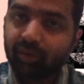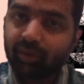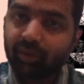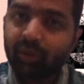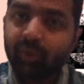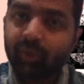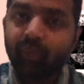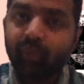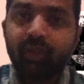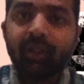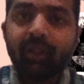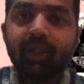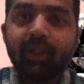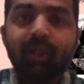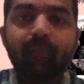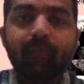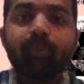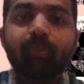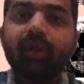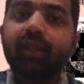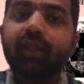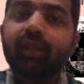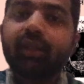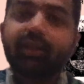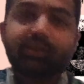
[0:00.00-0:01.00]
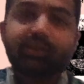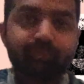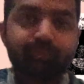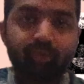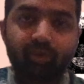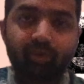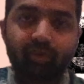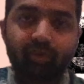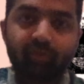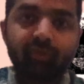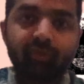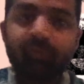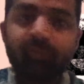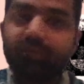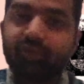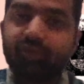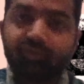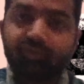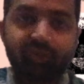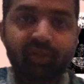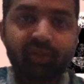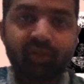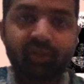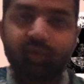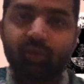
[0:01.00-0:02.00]
He only compiled this book from
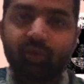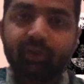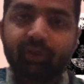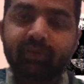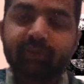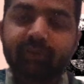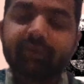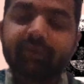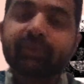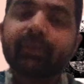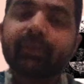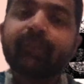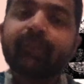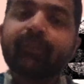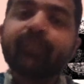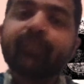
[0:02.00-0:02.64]
different authors.